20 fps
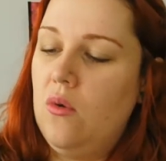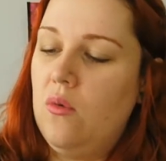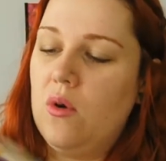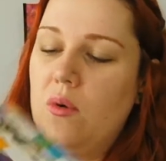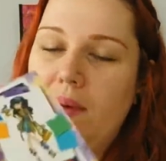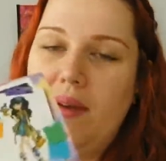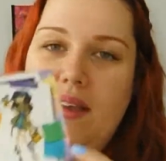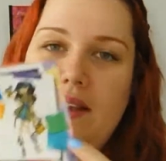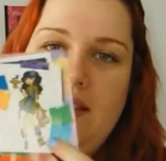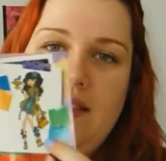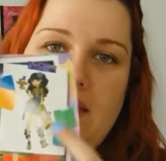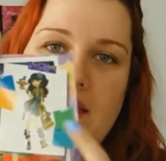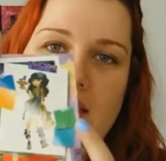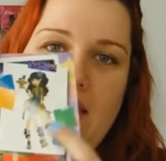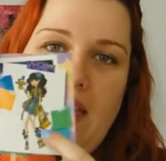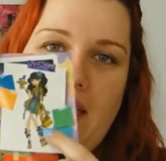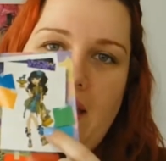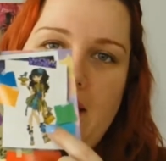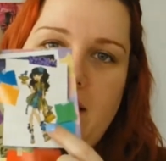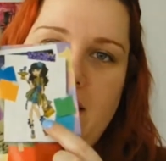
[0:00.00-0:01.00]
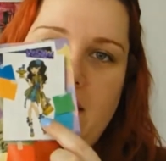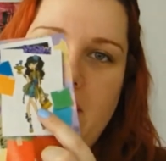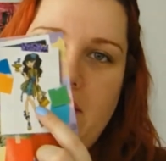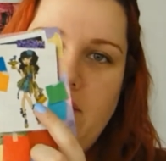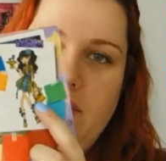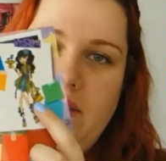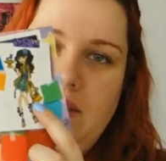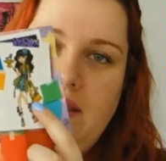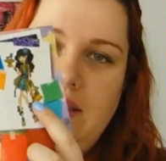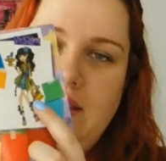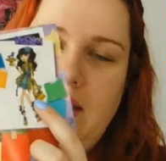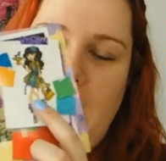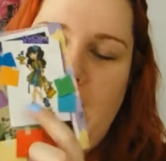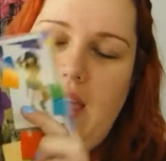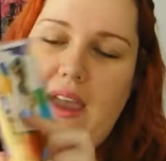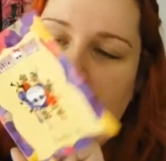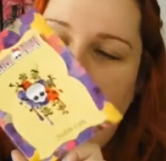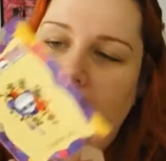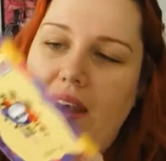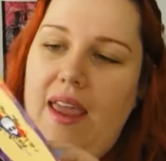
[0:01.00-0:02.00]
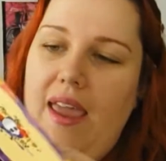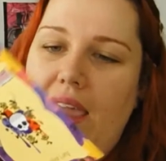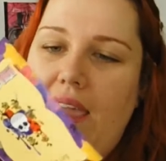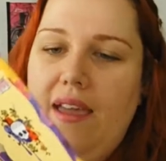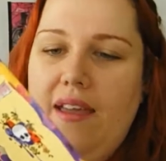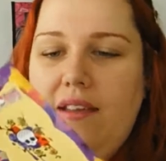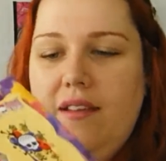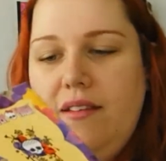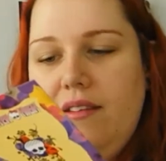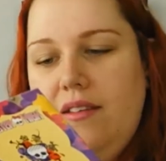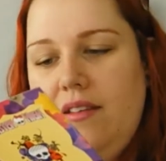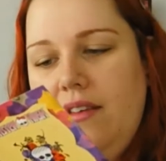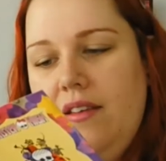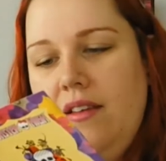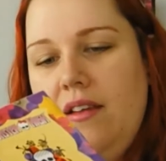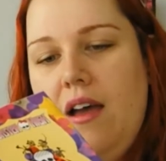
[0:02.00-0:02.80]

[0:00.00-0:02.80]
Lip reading: where we can see like Cleo's design and